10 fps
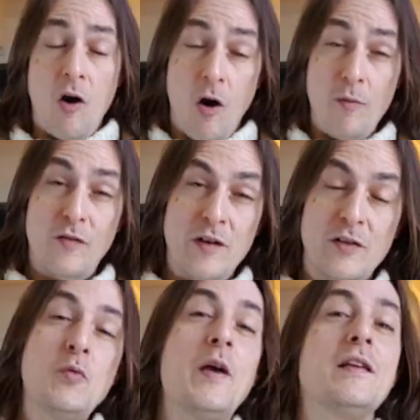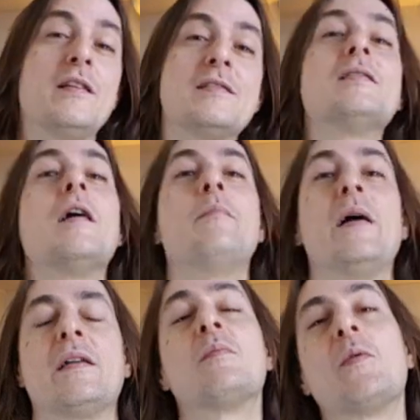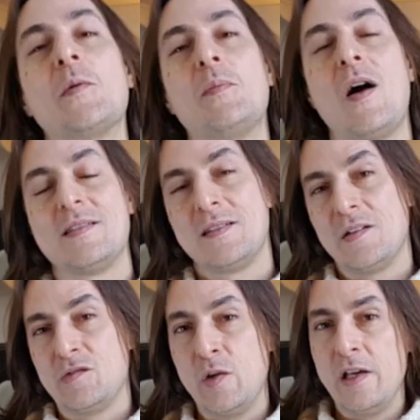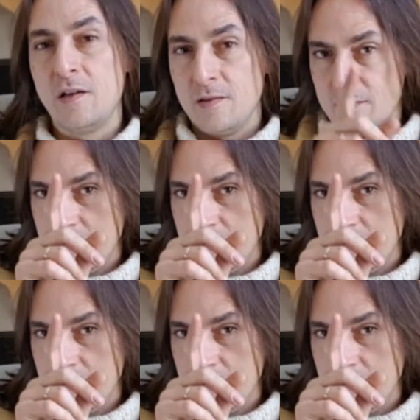hopefully to make this a better, more positive week